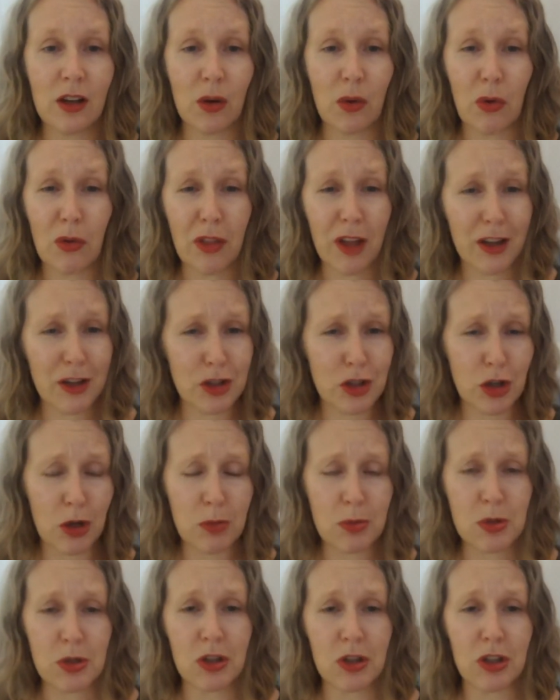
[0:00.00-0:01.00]
or that
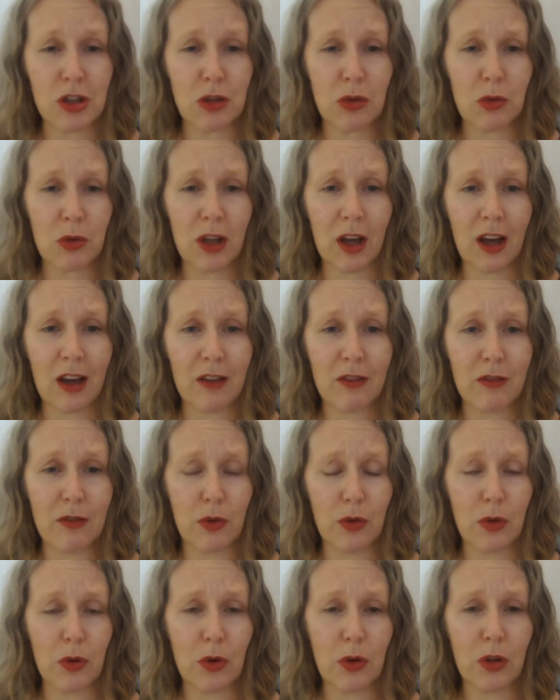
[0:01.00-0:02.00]
job's not in your life,
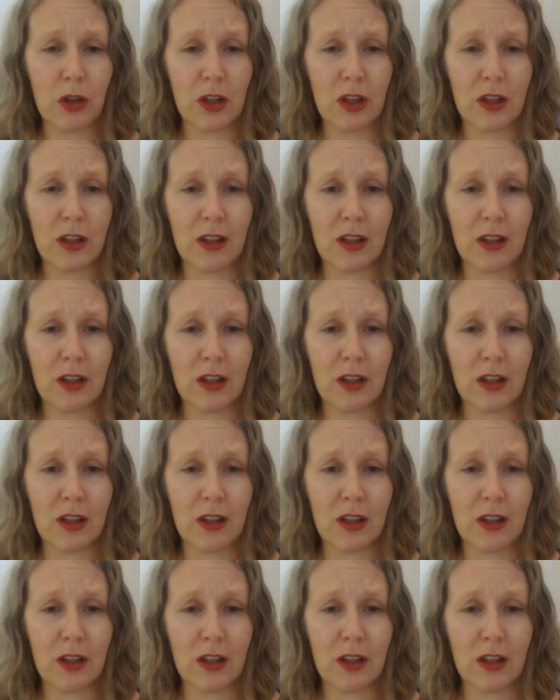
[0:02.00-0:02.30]
or